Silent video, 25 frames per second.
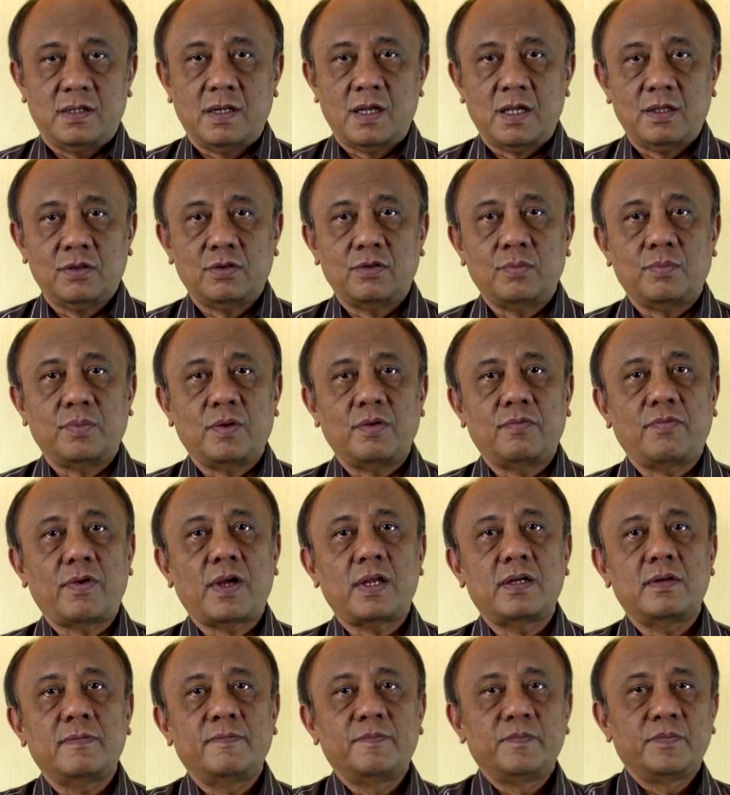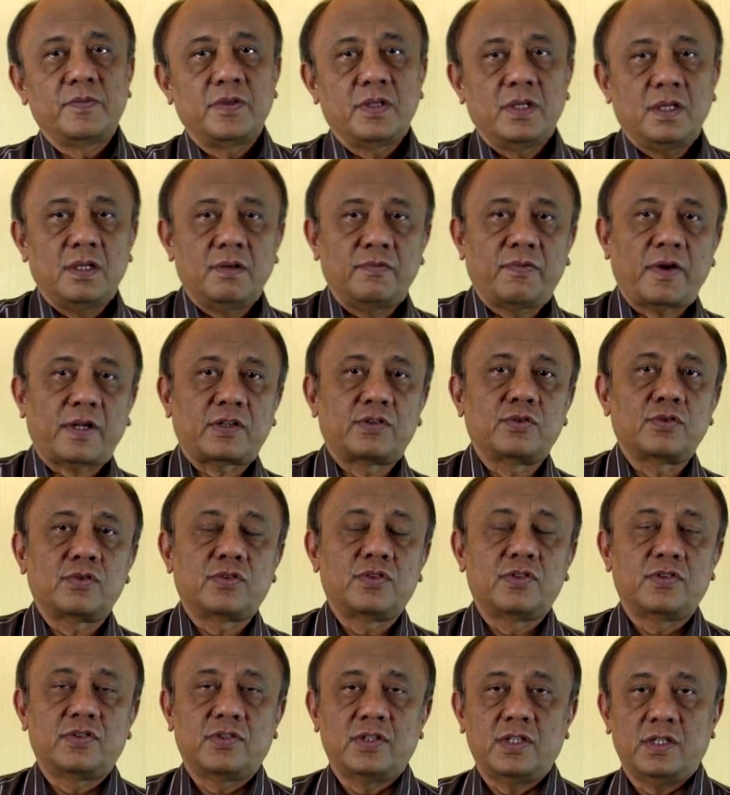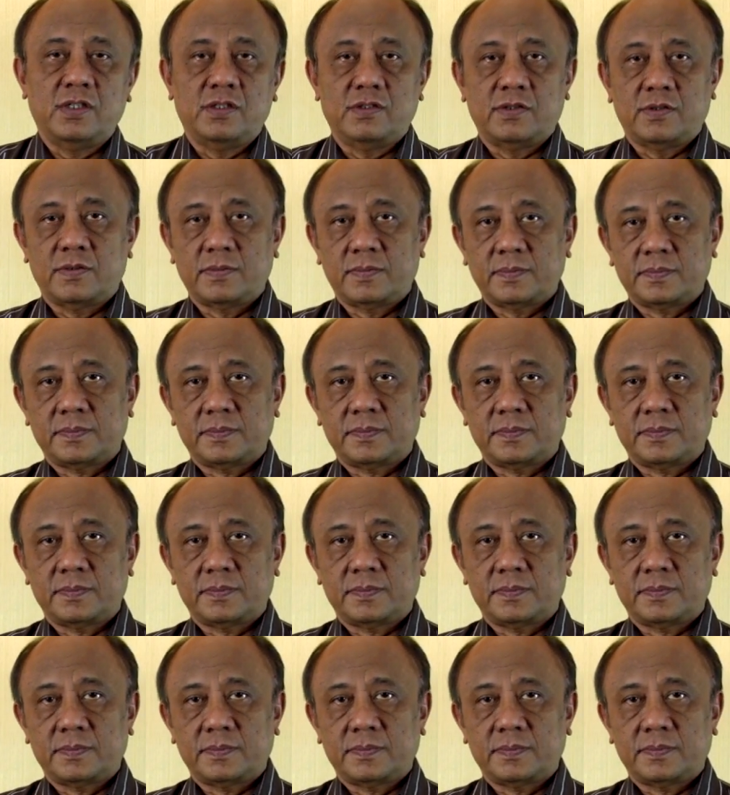yeah, to prevent infectious disease.